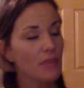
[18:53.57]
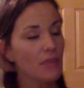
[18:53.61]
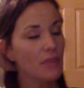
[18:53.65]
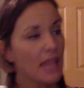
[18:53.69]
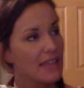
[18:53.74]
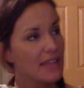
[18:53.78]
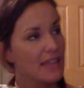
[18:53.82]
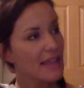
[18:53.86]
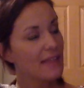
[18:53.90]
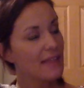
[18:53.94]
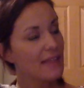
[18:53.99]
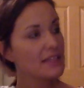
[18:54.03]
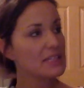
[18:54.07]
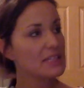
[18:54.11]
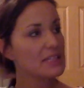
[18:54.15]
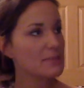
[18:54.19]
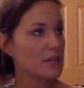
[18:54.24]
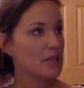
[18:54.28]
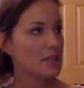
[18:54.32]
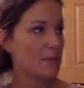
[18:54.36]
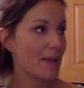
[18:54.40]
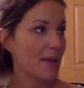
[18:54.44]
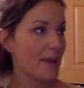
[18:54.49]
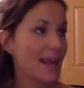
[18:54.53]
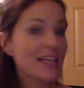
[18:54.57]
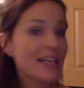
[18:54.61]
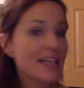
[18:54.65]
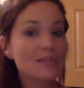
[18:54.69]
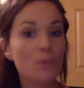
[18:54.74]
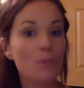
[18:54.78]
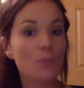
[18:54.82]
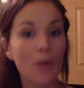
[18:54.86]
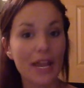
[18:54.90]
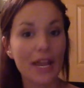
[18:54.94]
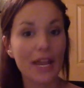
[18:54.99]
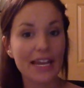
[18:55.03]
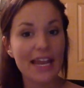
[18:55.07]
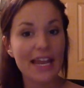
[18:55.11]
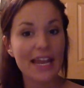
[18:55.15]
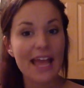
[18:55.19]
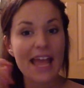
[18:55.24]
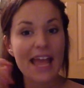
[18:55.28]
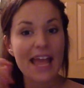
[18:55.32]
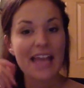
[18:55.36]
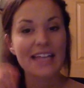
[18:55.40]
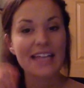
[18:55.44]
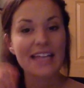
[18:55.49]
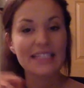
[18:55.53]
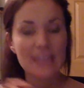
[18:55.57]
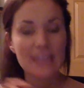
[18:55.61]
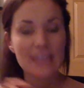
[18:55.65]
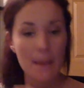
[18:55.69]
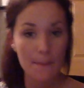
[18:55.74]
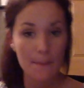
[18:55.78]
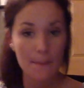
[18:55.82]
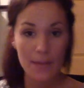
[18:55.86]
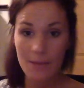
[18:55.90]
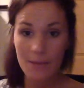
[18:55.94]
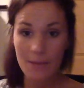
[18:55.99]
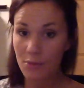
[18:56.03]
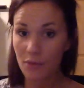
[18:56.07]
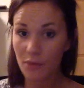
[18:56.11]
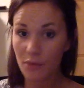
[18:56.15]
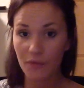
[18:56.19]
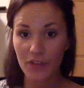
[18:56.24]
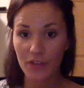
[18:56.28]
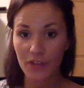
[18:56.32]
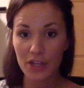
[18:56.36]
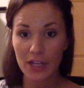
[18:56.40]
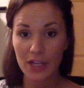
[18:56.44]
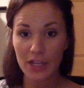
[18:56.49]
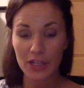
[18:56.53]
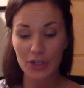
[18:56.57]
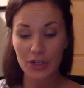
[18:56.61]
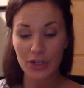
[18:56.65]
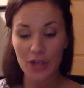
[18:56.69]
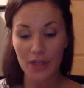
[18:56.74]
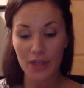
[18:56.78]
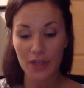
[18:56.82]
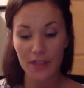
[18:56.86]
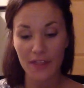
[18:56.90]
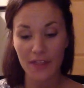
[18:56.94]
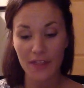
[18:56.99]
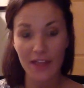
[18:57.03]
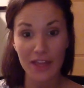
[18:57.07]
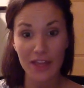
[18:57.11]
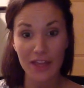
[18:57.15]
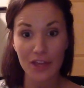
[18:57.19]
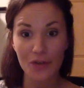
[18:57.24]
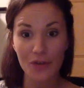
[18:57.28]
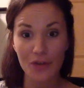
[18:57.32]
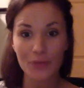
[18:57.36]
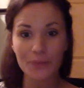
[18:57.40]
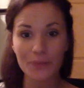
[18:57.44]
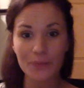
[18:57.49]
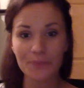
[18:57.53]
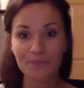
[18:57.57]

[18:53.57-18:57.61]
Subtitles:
And that leads me to my next point is people feel like they're nothing like you.